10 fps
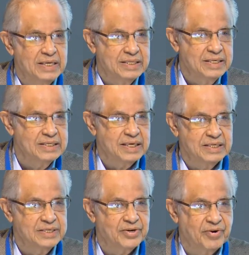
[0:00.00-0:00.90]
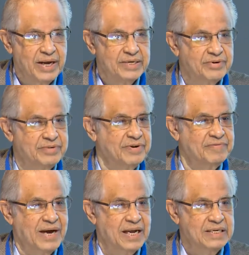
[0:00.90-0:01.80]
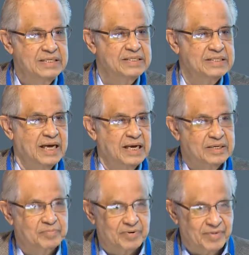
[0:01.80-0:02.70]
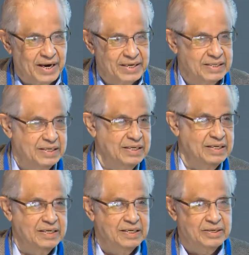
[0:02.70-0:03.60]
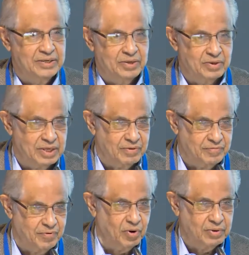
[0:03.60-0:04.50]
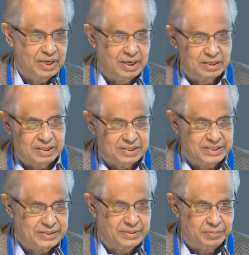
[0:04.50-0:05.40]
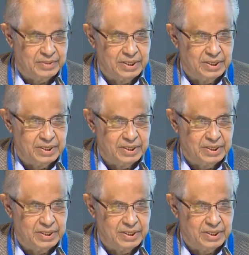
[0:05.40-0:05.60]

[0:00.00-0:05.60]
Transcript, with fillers: These are these great river valleys that provide the, you know, the flow, the, the,